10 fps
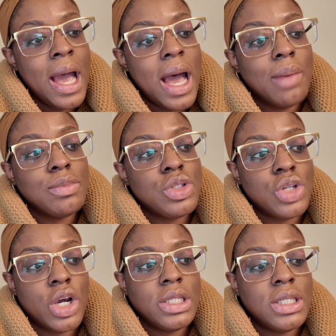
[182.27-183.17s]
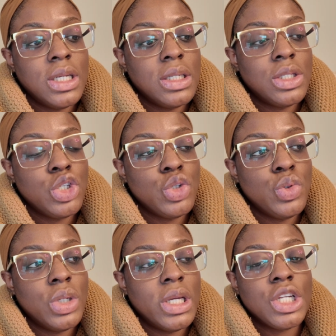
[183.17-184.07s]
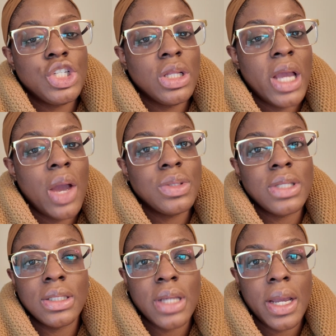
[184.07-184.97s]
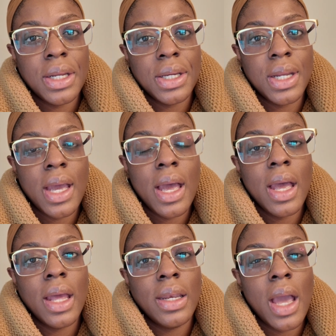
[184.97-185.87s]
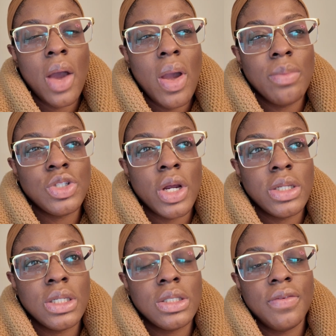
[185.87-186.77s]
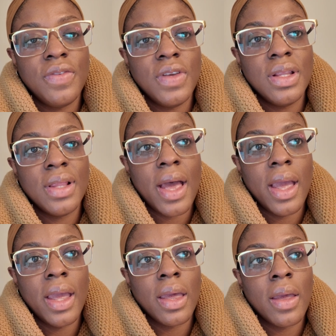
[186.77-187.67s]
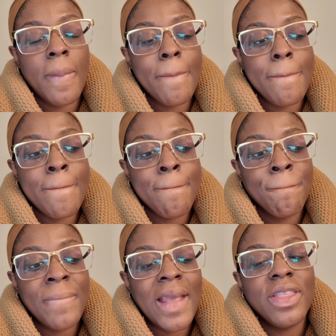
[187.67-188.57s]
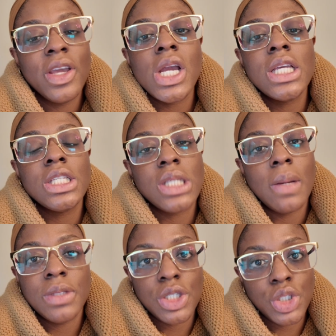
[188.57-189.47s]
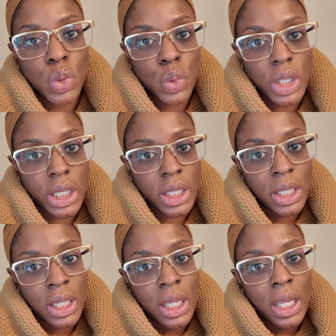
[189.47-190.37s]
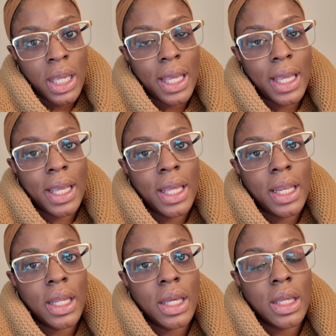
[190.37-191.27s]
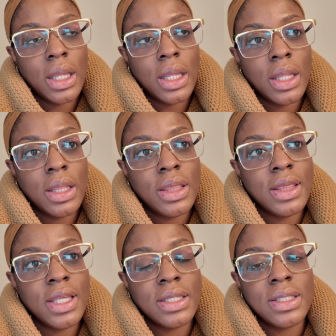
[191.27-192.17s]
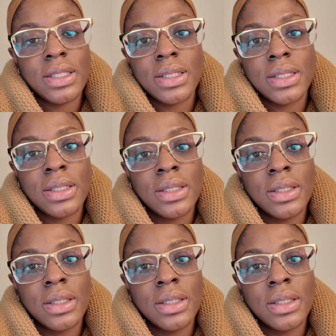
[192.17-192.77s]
Initially I was excited, and now I'm starting to feel like there is some discord in this